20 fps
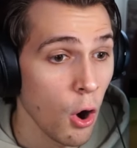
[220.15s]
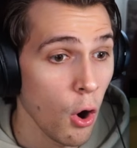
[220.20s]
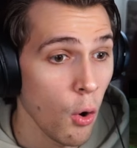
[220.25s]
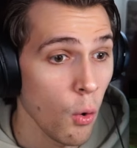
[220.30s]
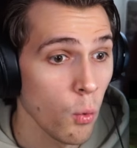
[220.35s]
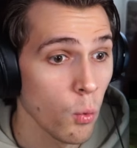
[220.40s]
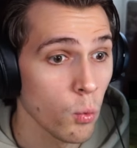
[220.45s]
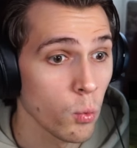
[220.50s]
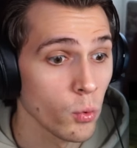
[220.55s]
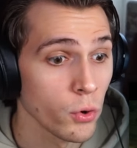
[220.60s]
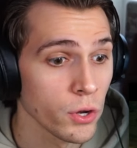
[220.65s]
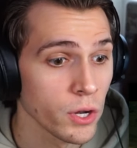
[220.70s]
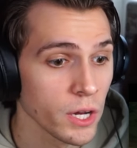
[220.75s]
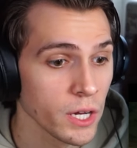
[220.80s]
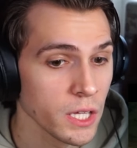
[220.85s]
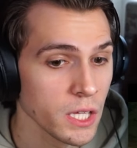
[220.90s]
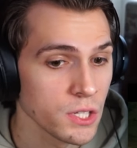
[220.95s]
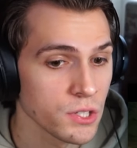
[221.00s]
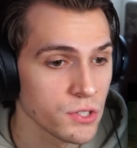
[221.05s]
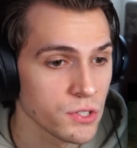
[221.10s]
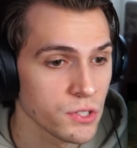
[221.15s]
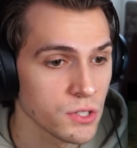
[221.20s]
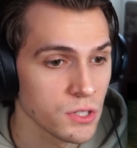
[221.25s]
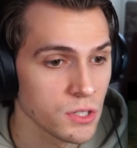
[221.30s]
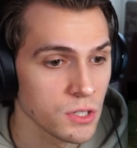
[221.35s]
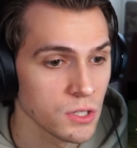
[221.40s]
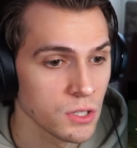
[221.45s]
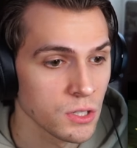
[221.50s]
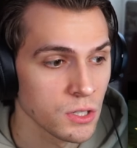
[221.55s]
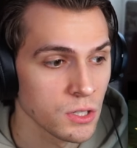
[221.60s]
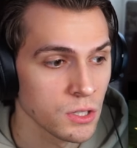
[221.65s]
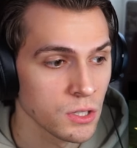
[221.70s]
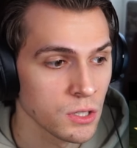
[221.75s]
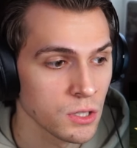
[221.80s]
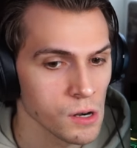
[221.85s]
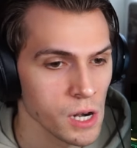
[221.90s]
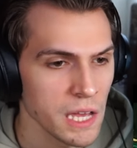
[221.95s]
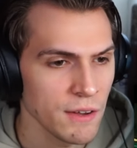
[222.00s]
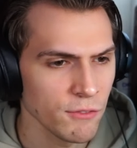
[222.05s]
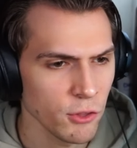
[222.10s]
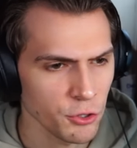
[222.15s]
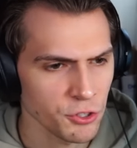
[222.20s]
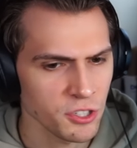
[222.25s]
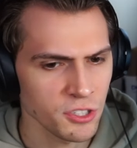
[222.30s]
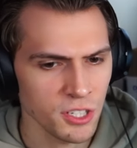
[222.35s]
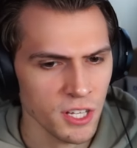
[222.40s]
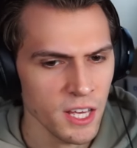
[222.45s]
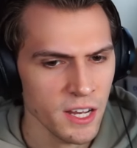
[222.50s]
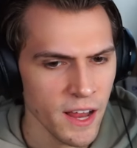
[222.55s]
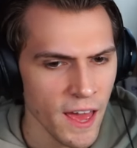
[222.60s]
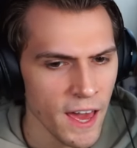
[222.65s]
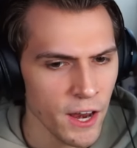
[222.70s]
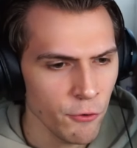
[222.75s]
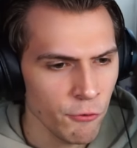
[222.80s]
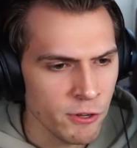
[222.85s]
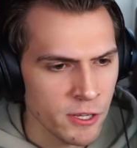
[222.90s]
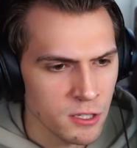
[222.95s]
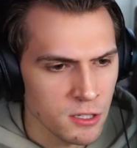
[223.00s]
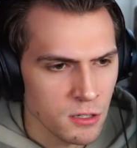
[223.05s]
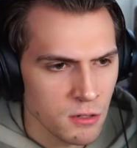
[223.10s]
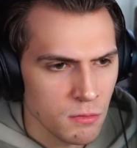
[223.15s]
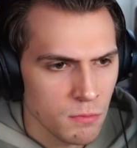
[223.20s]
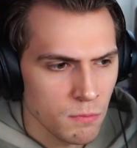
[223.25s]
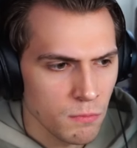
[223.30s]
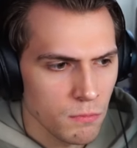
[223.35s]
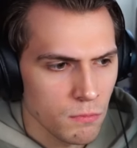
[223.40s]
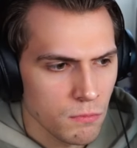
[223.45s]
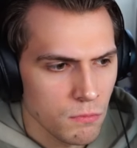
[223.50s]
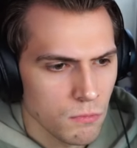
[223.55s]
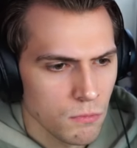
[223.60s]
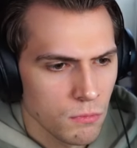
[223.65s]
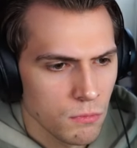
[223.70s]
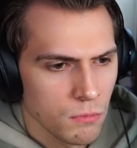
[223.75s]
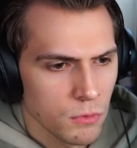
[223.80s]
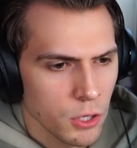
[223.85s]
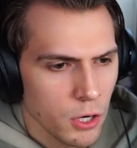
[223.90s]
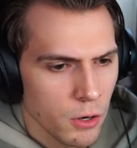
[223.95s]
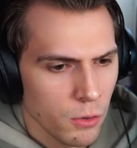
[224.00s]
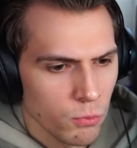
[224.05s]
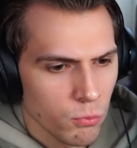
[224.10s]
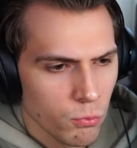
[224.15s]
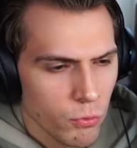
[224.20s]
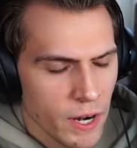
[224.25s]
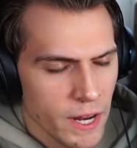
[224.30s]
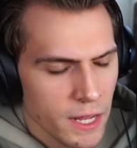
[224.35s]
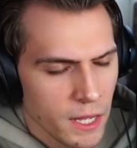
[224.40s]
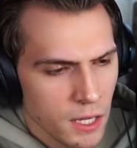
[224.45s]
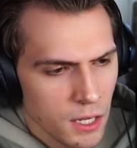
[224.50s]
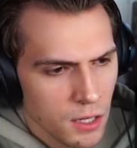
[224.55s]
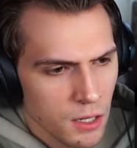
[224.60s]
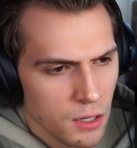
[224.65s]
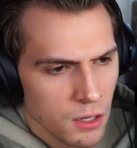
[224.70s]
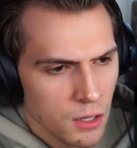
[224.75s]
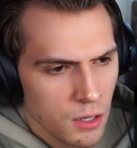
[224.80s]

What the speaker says: Oh, nice. Even though this is in Henry's, you know, rank.